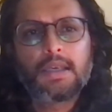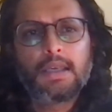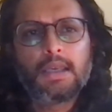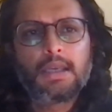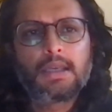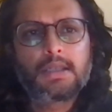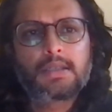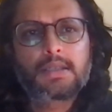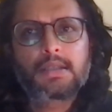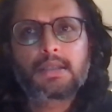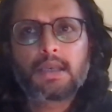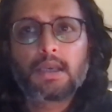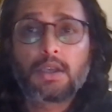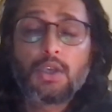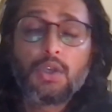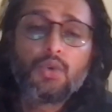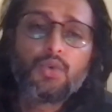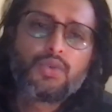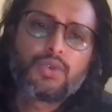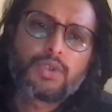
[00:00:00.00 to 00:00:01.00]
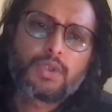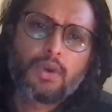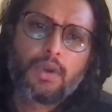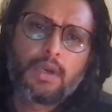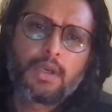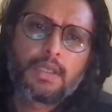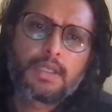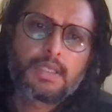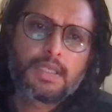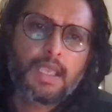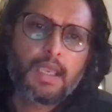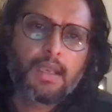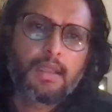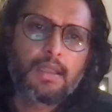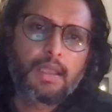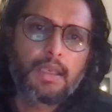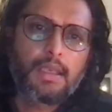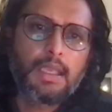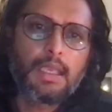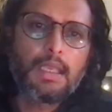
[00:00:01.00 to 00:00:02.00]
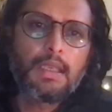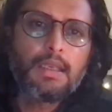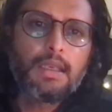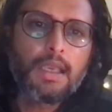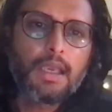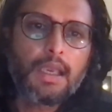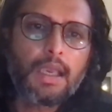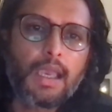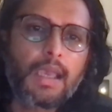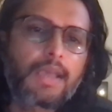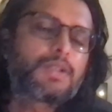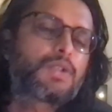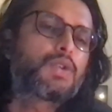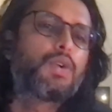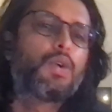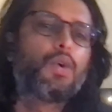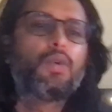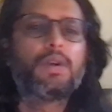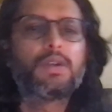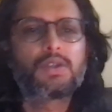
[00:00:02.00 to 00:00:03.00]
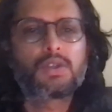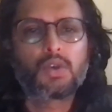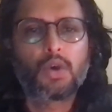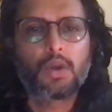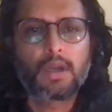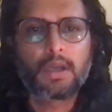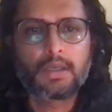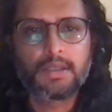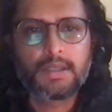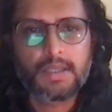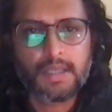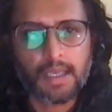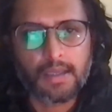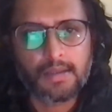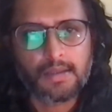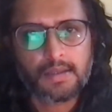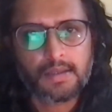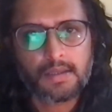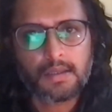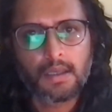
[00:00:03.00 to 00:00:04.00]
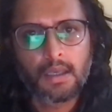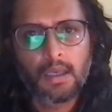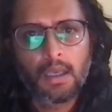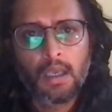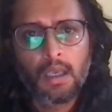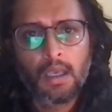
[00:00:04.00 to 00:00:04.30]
it is accused or it is said that India has no historical sense.